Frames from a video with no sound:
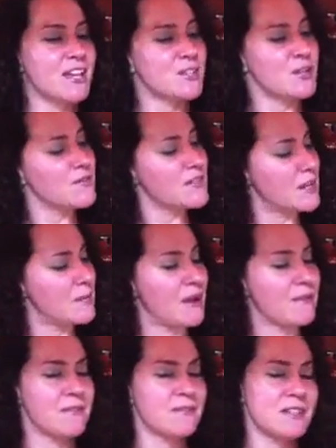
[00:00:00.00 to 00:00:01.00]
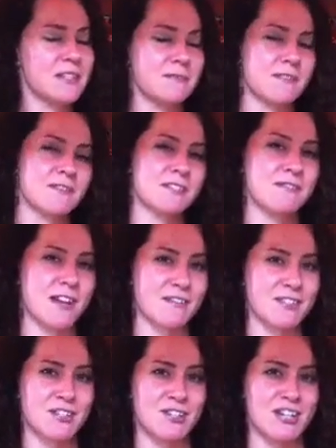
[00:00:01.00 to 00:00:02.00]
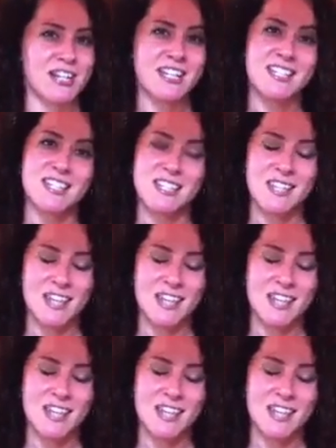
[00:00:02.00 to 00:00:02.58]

It's served at about 50 to 55 degrees.